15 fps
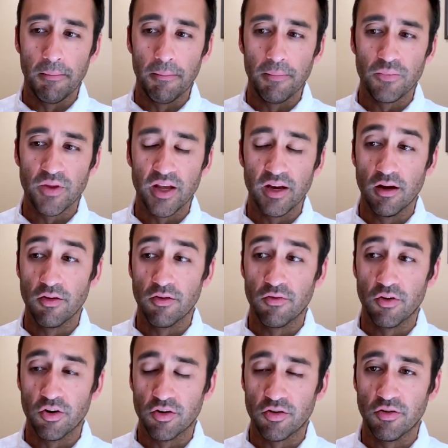in other
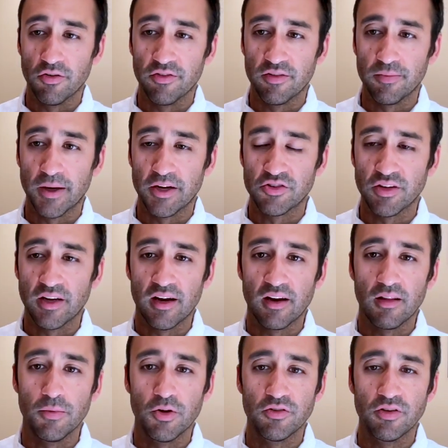verticals, especially kind of the
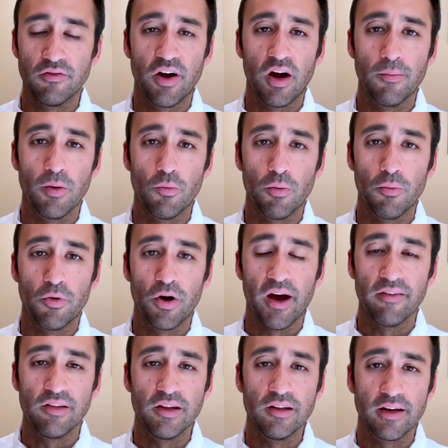built environment more
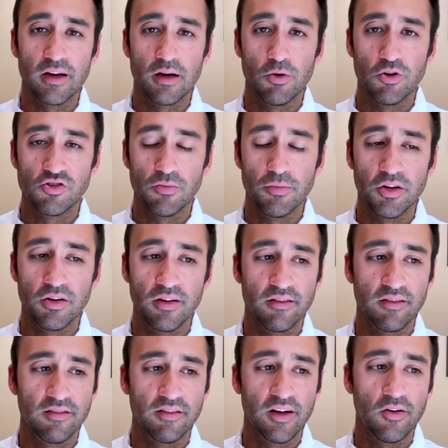broadly, like commercial buildings, et
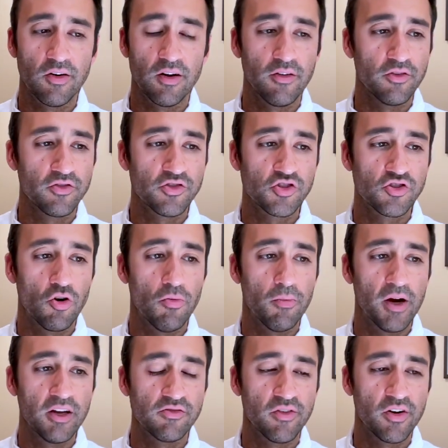cetera, there's so
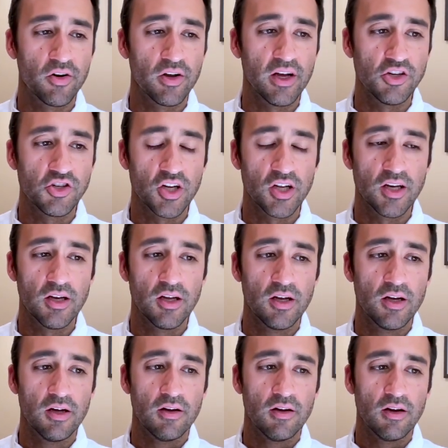much variation
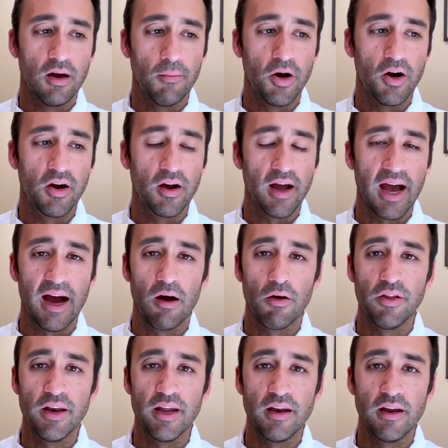among how the
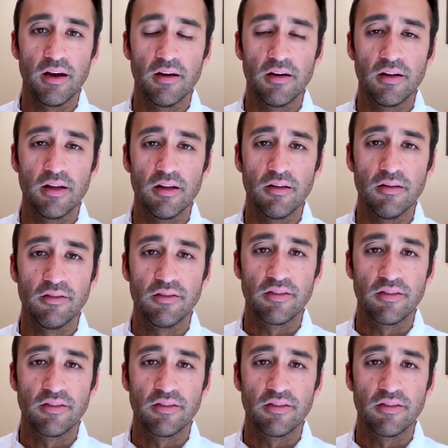data is